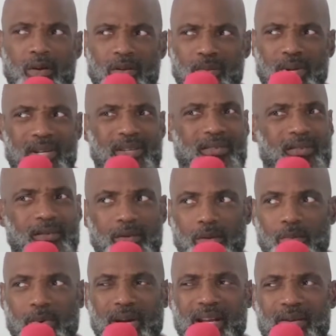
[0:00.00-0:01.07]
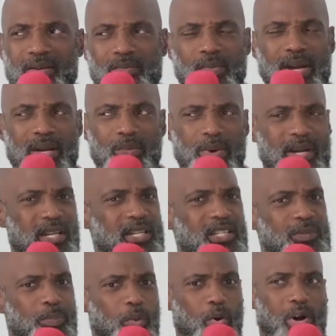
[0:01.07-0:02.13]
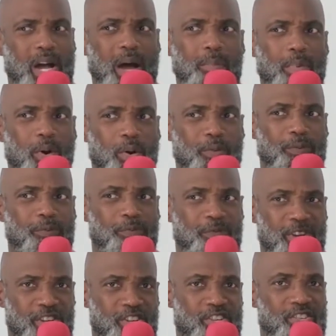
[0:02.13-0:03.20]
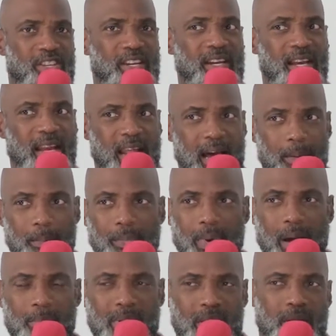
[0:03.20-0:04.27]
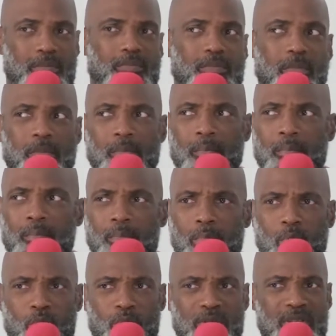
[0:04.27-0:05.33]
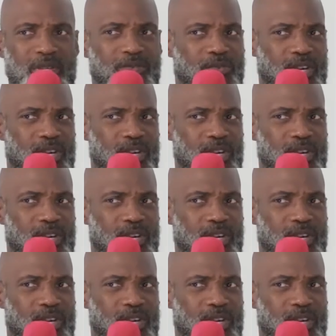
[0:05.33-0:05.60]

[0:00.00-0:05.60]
No. When he spoke about fishes in lab, I mean, most